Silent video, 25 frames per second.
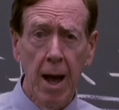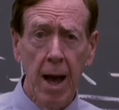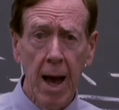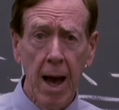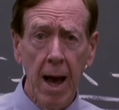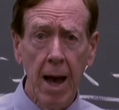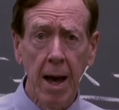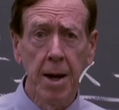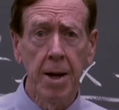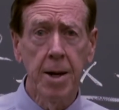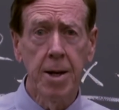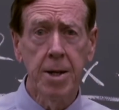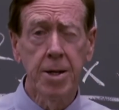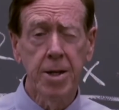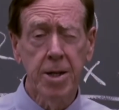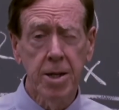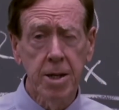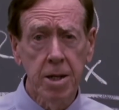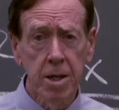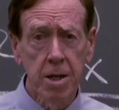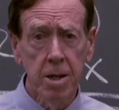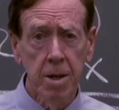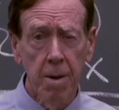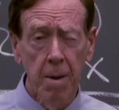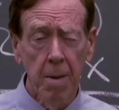And
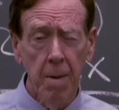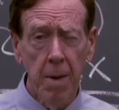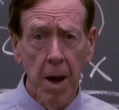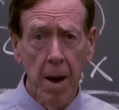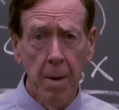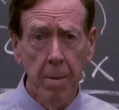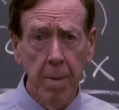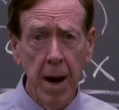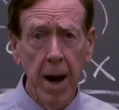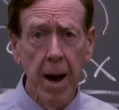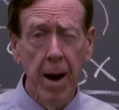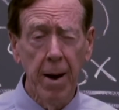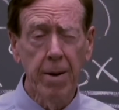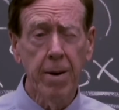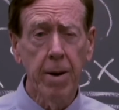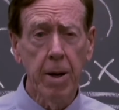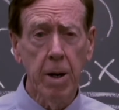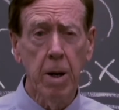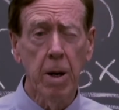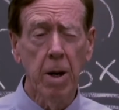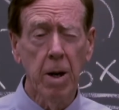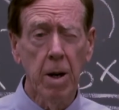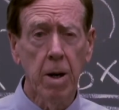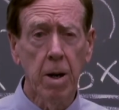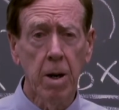it's about
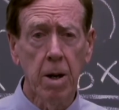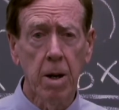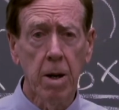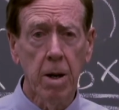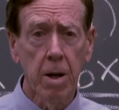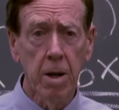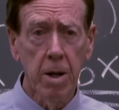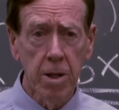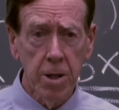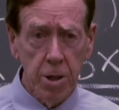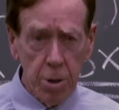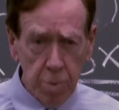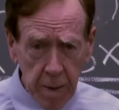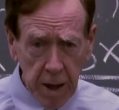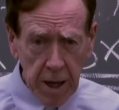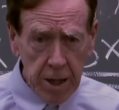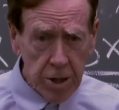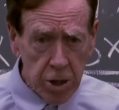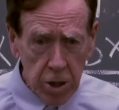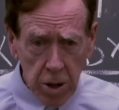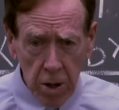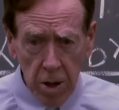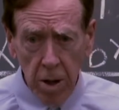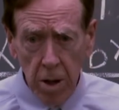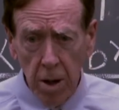the
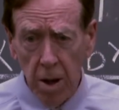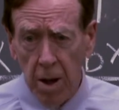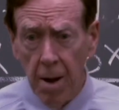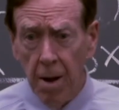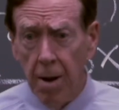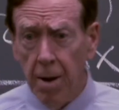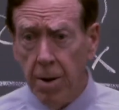special